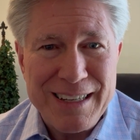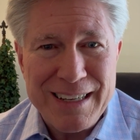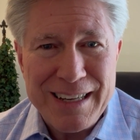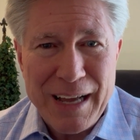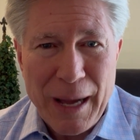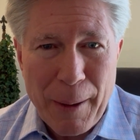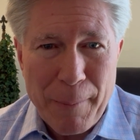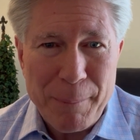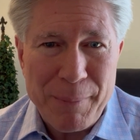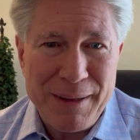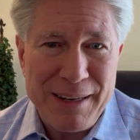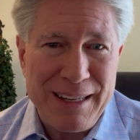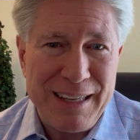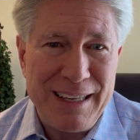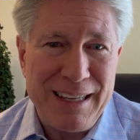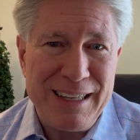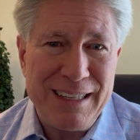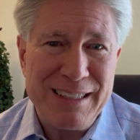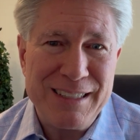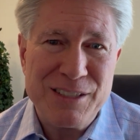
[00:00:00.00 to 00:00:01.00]

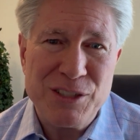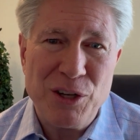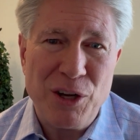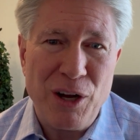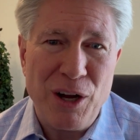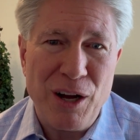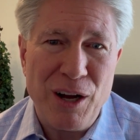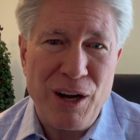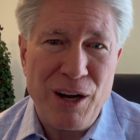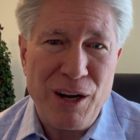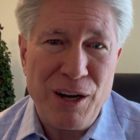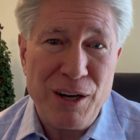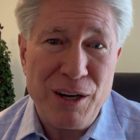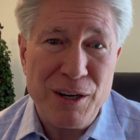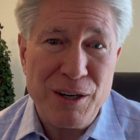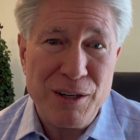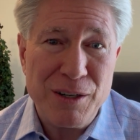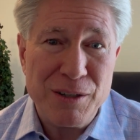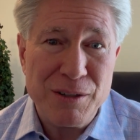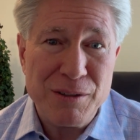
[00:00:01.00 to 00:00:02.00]
companies
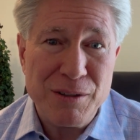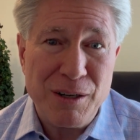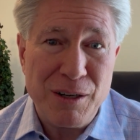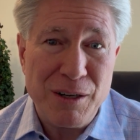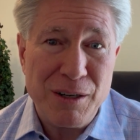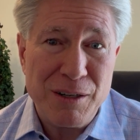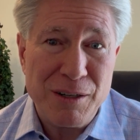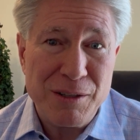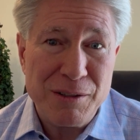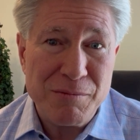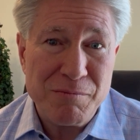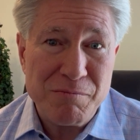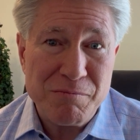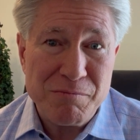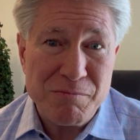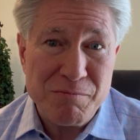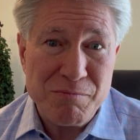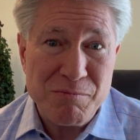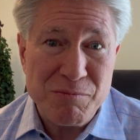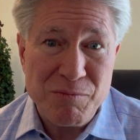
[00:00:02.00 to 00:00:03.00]
are are
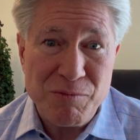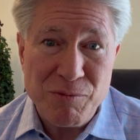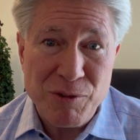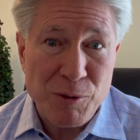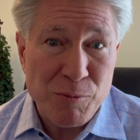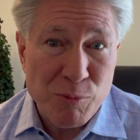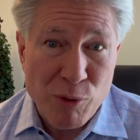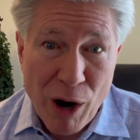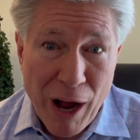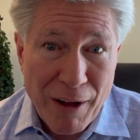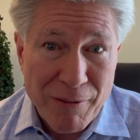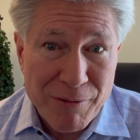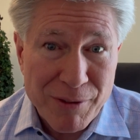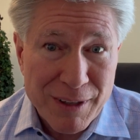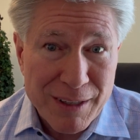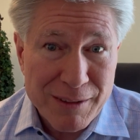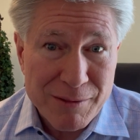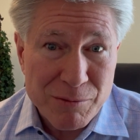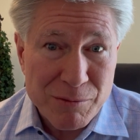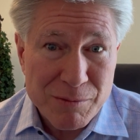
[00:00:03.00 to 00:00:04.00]
for
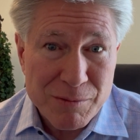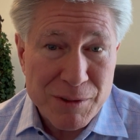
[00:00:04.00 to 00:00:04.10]
profit.